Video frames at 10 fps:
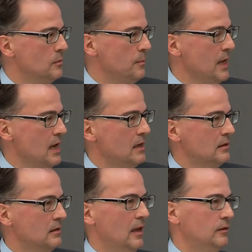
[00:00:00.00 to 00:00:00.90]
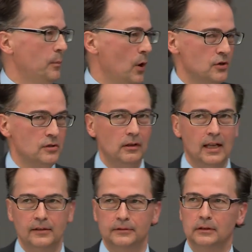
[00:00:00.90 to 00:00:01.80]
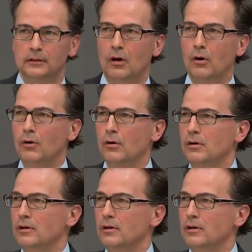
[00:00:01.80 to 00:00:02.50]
be it at the personal level or